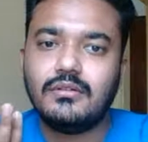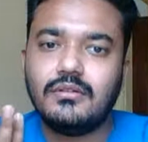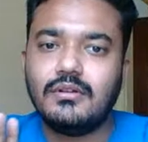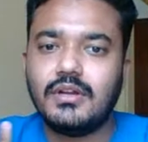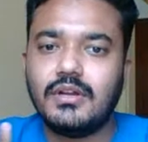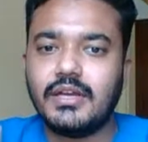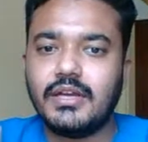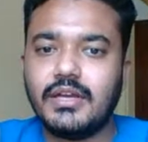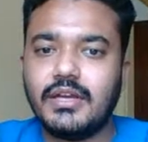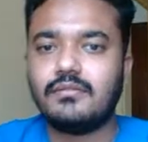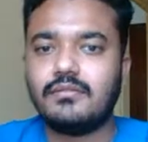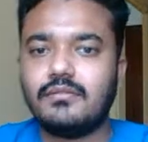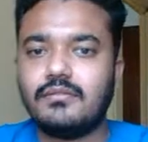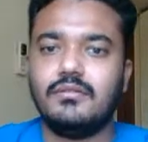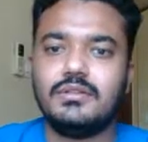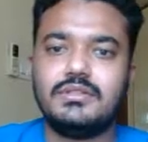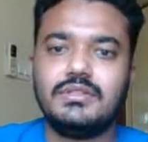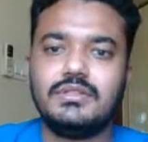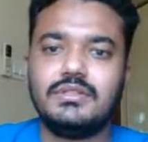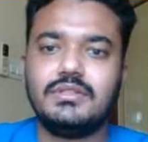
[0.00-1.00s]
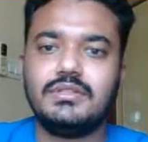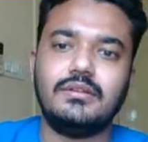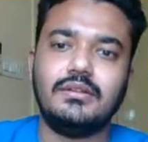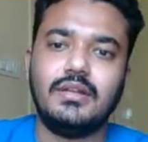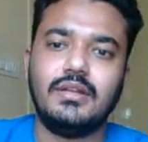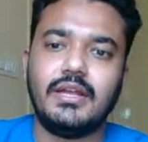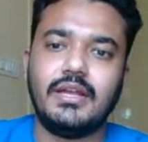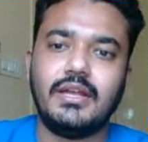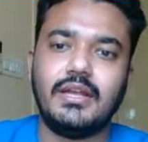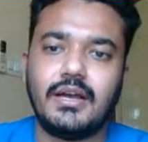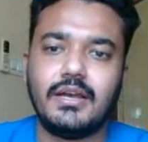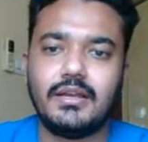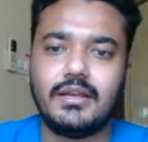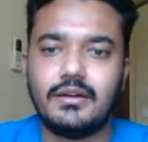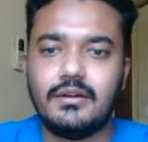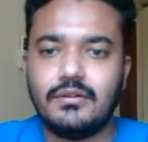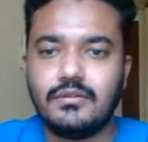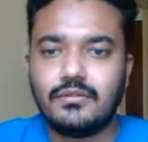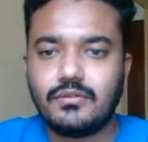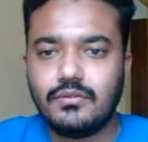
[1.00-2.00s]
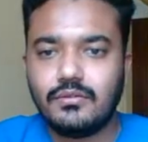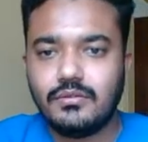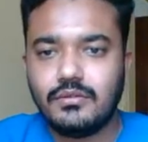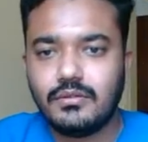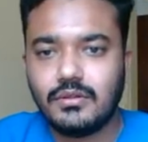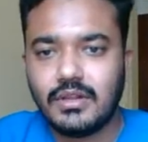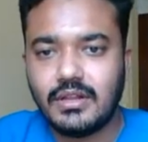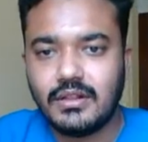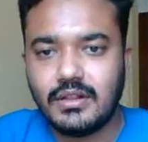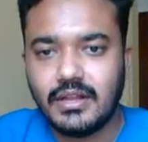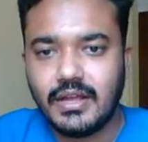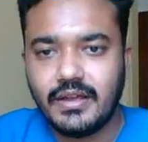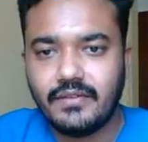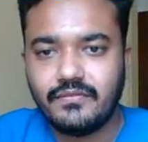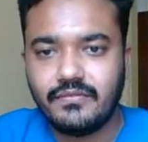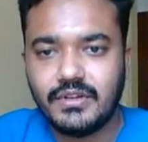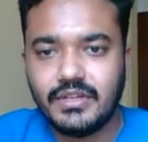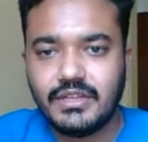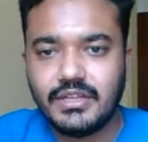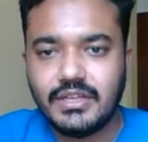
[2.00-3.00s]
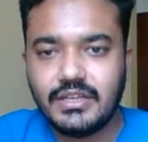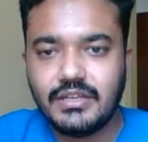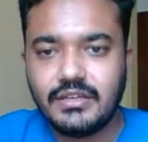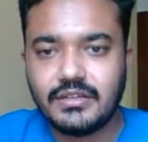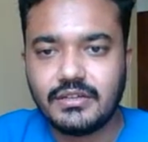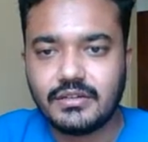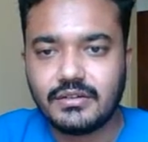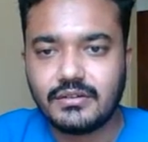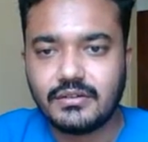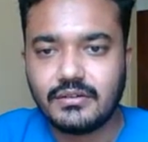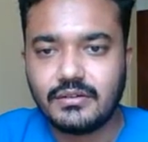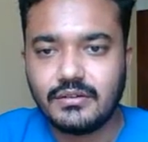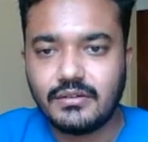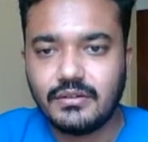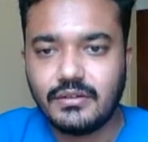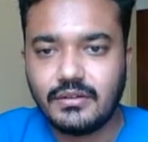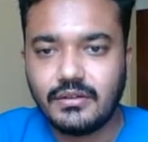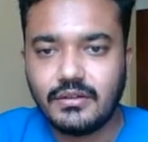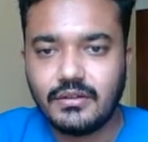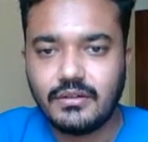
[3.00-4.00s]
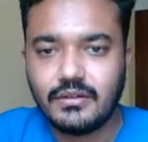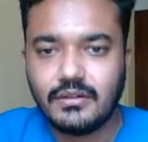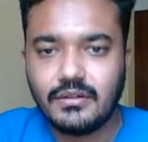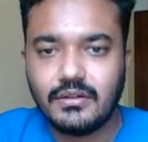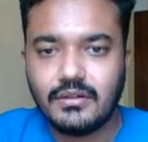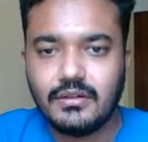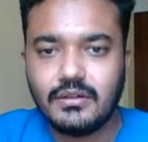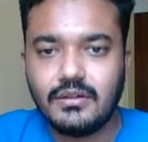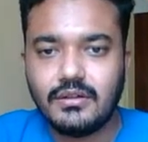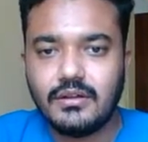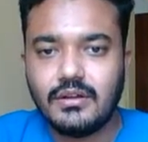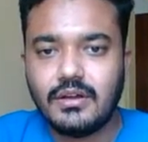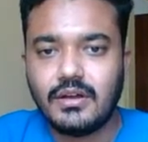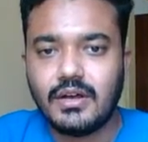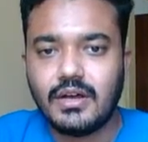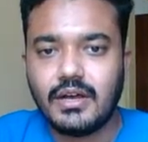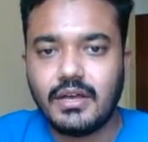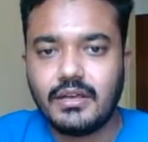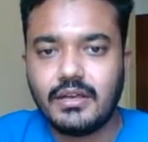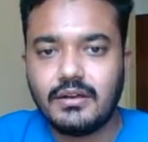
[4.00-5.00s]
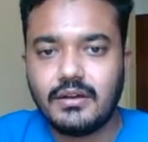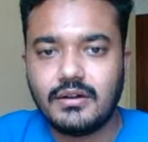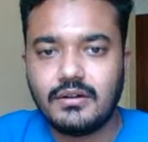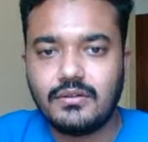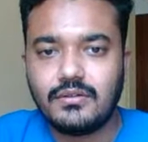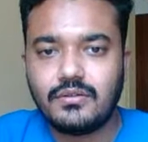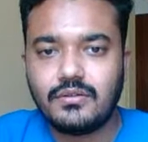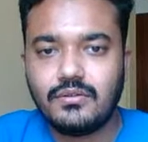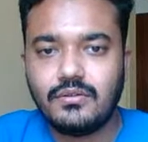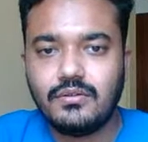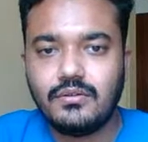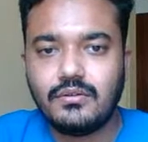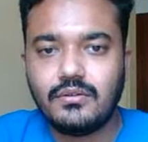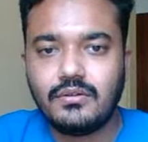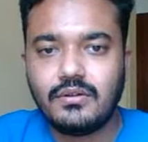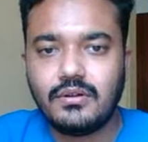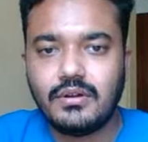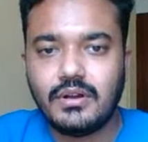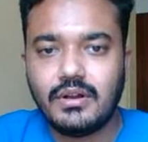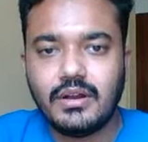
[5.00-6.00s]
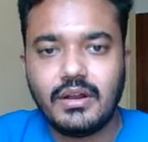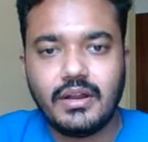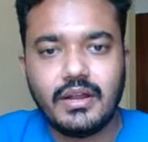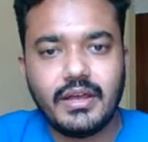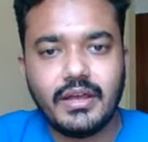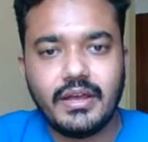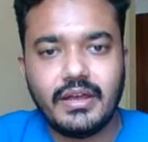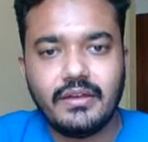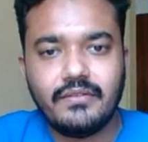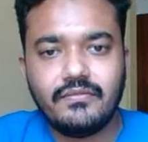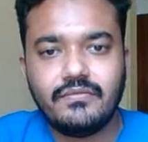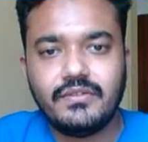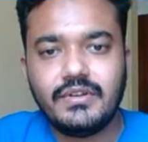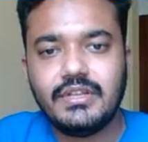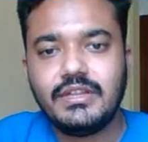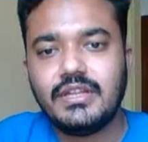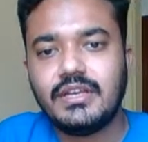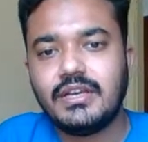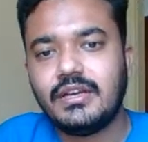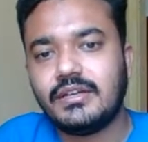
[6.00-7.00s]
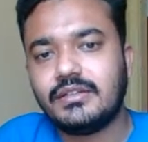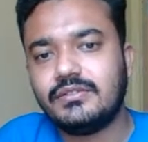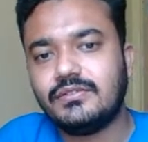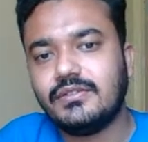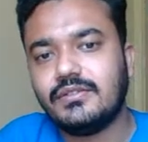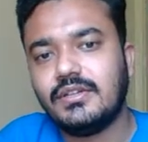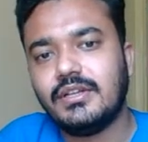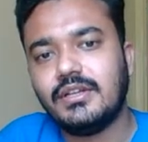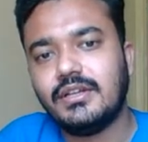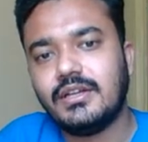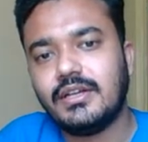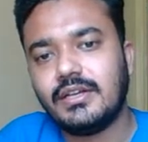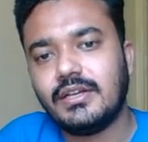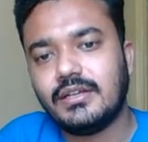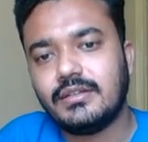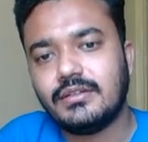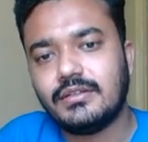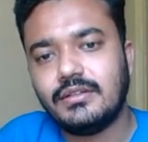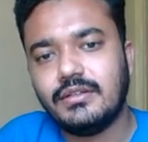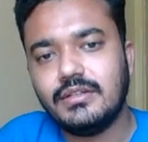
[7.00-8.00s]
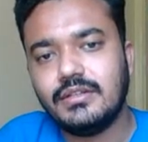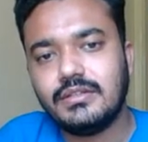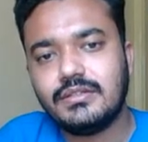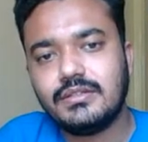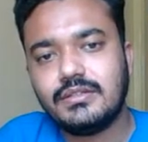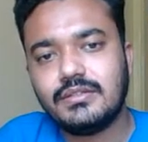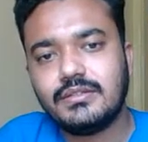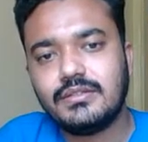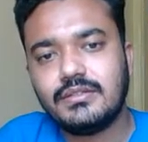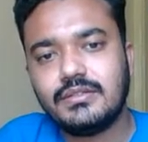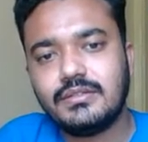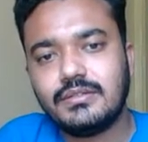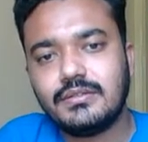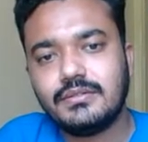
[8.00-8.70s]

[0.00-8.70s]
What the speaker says: Like see, like I control everything here. I control everything actually, like this.